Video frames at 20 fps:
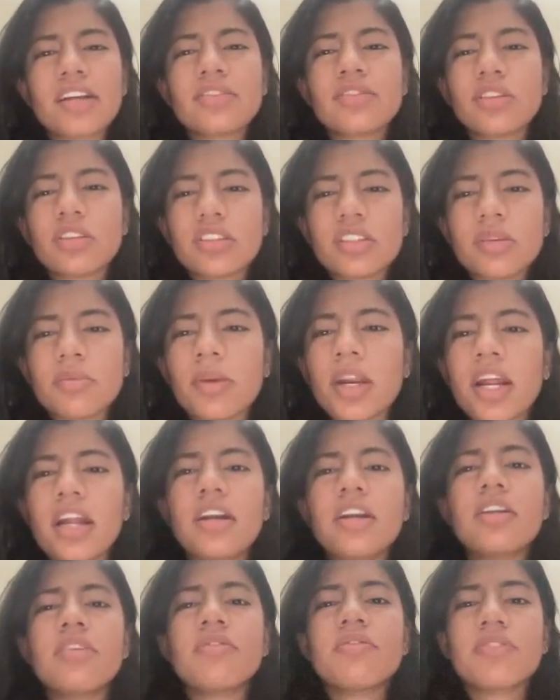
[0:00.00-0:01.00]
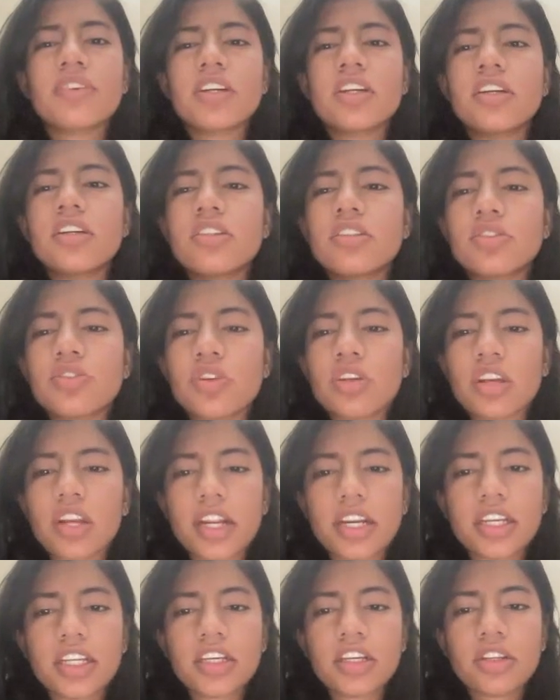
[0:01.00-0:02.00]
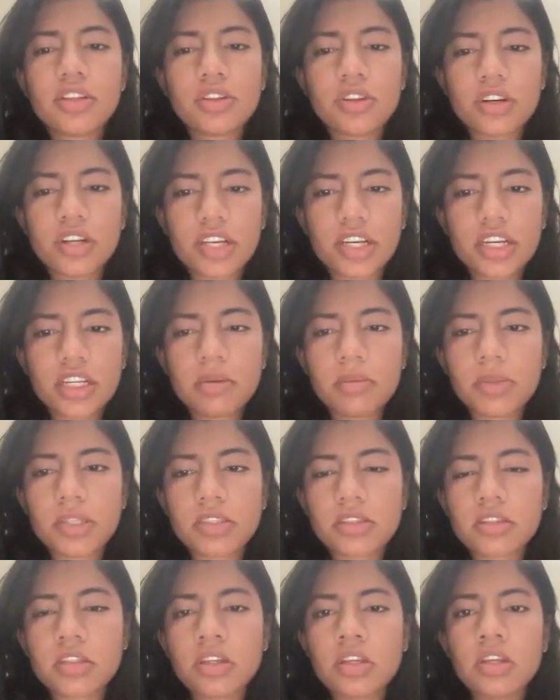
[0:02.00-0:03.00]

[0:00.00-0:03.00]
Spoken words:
or some random figures you're writing in your database.